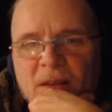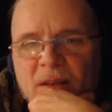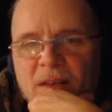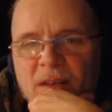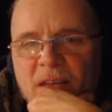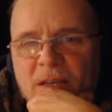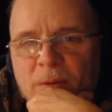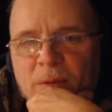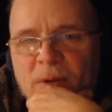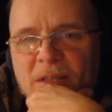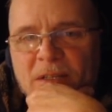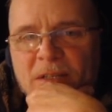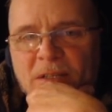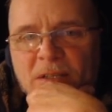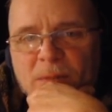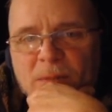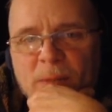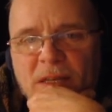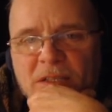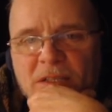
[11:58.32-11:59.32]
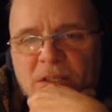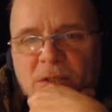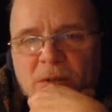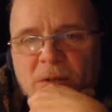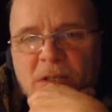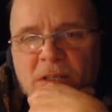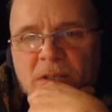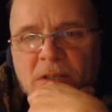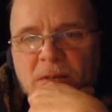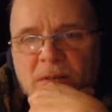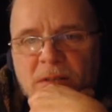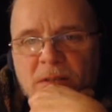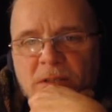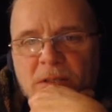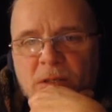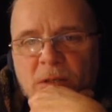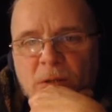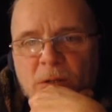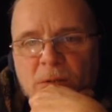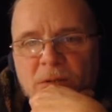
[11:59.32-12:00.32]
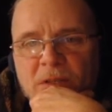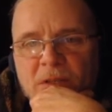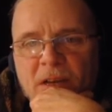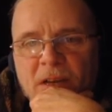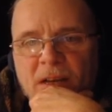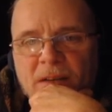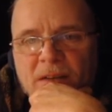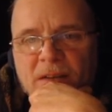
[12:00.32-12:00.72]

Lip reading: Anyway, this is my screen. Let's close that.